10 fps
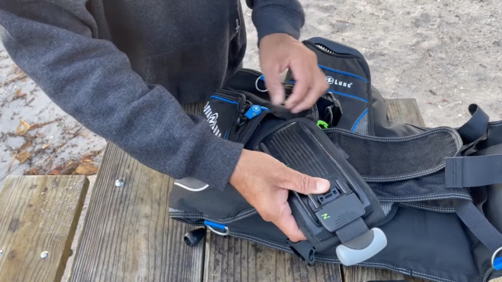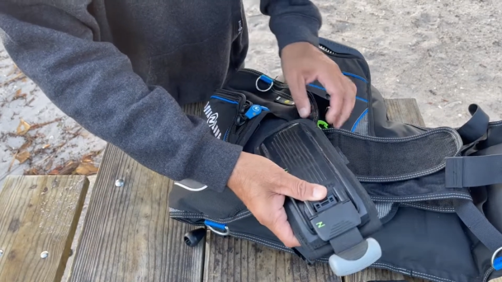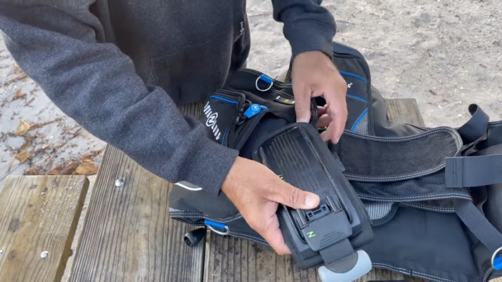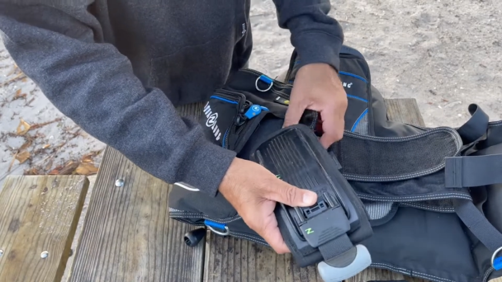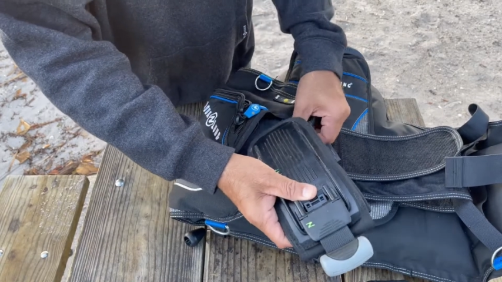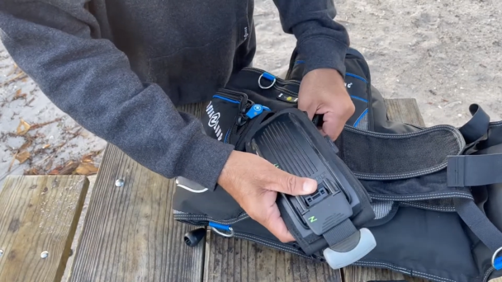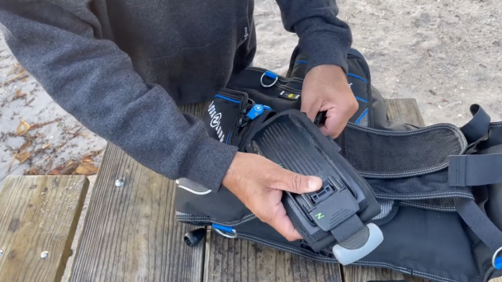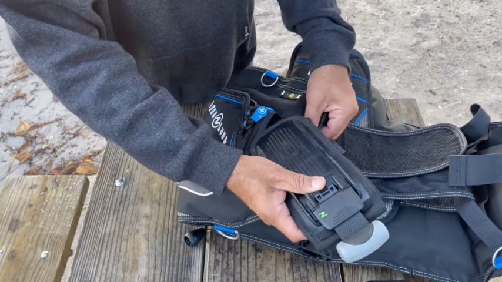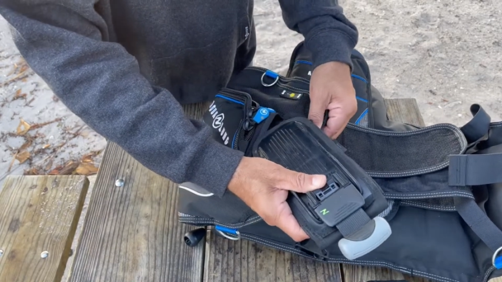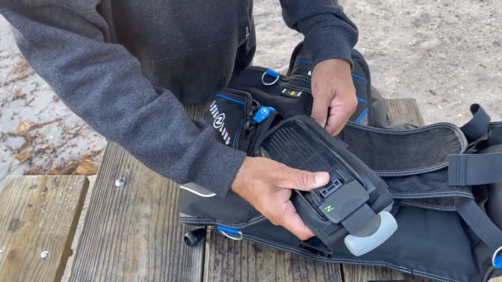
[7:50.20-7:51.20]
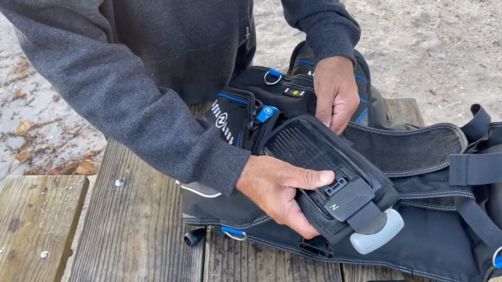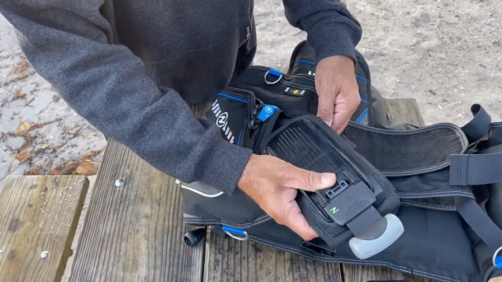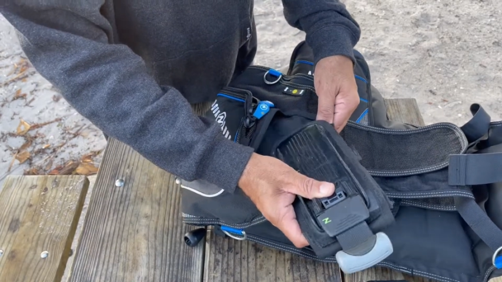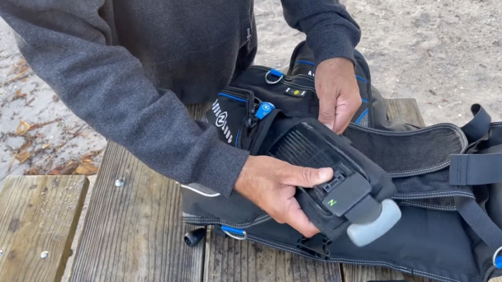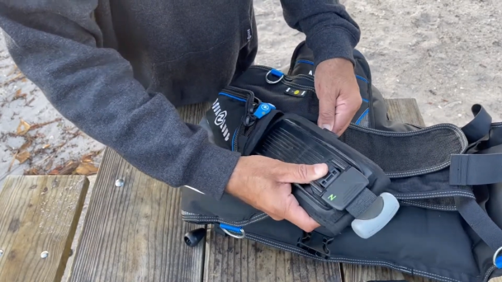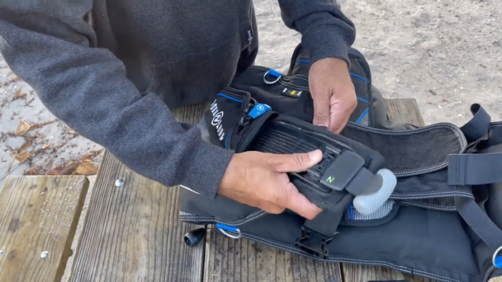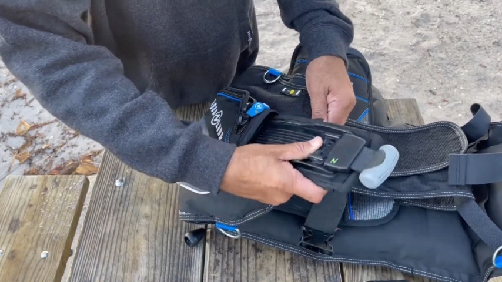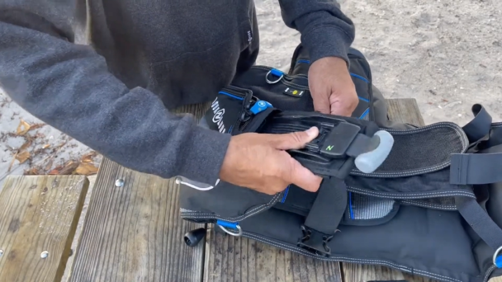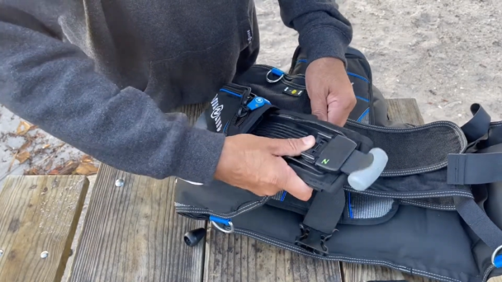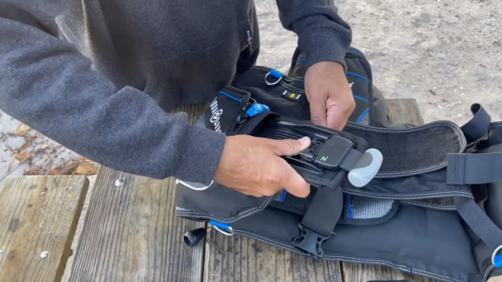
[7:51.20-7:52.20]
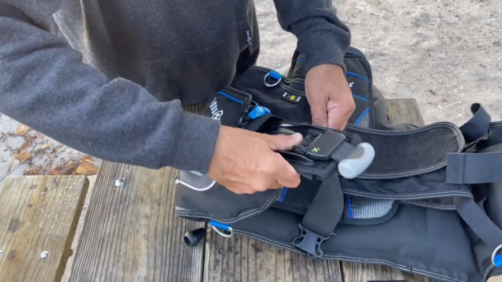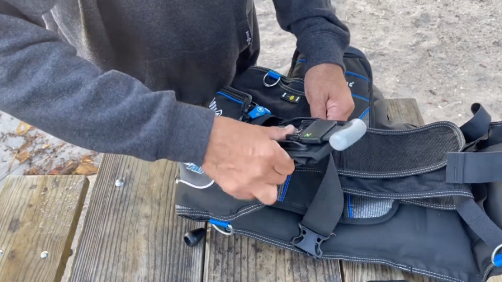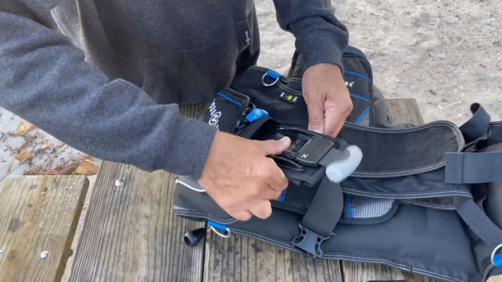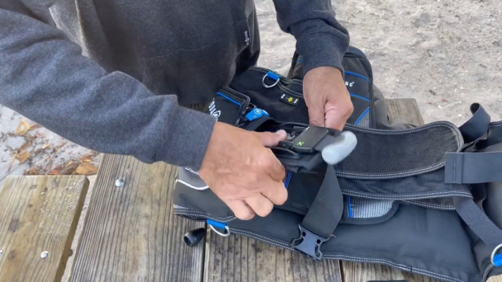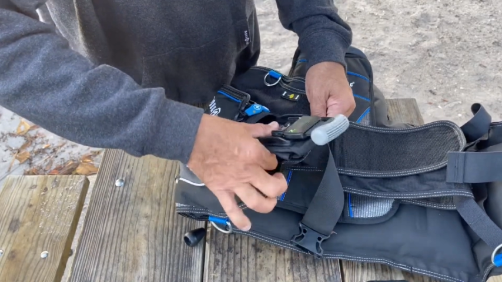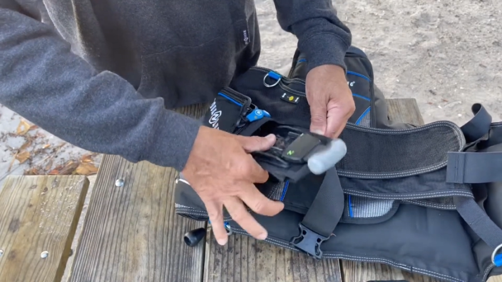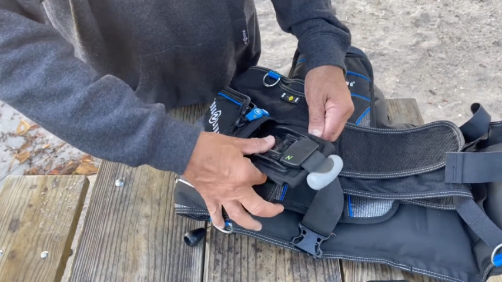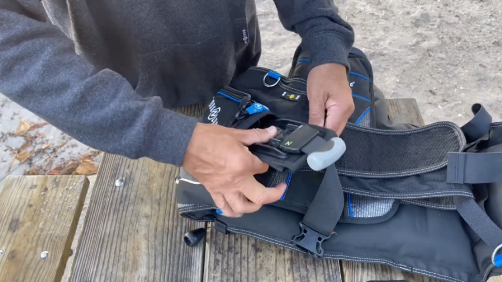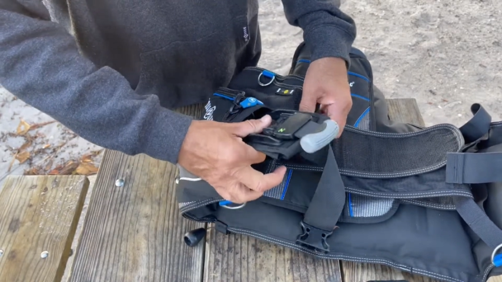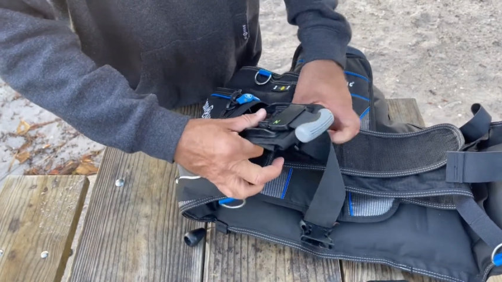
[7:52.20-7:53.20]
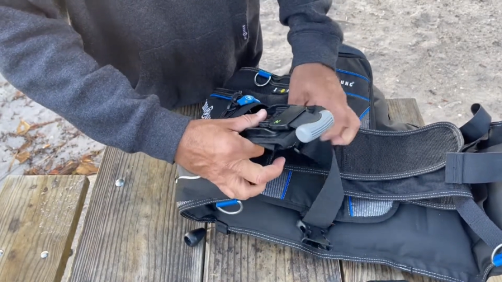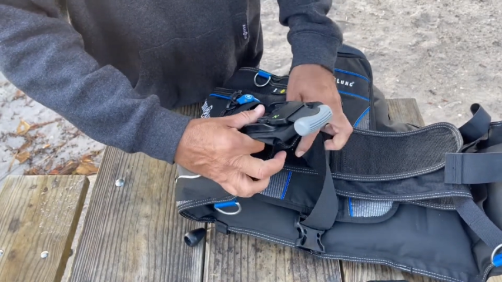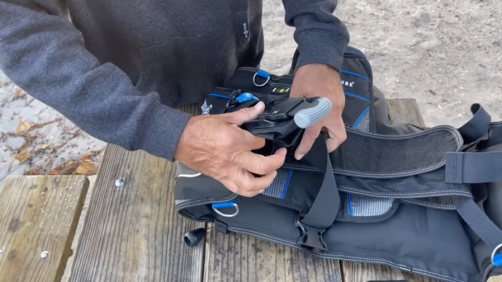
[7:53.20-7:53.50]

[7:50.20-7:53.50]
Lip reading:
[unreadable: no face in view]